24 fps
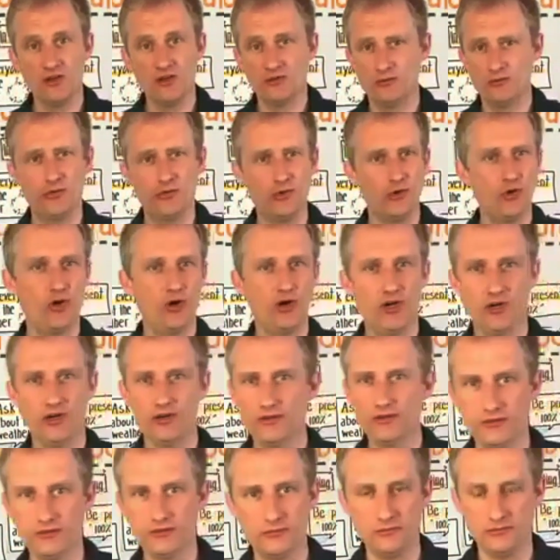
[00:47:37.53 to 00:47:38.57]

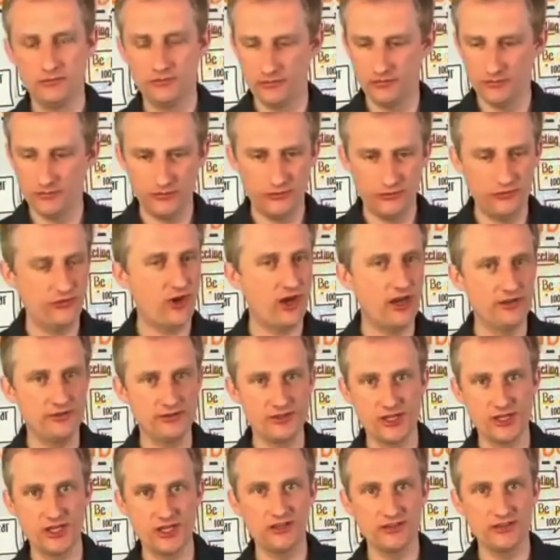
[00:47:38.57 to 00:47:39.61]
for 5
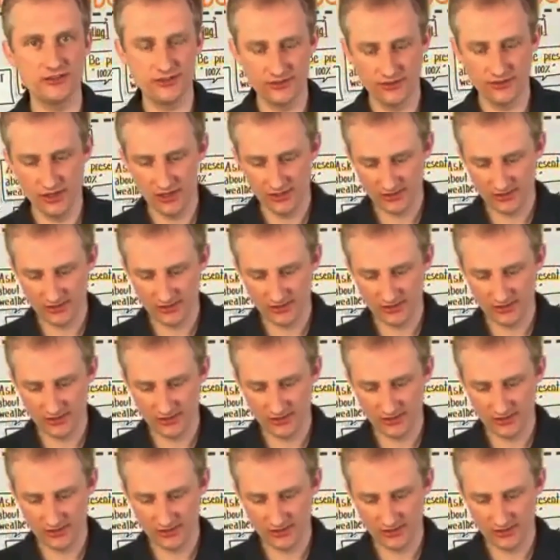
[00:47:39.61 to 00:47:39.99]
chairs,